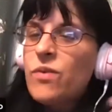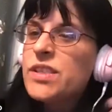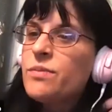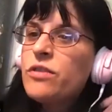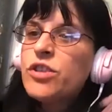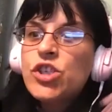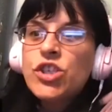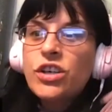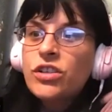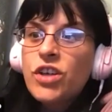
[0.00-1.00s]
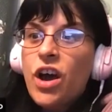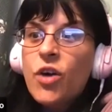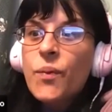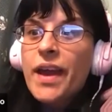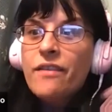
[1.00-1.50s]
was the most chill dog
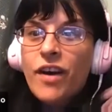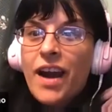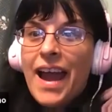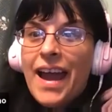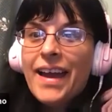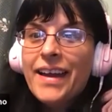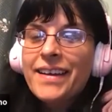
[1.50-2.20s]
we ever had.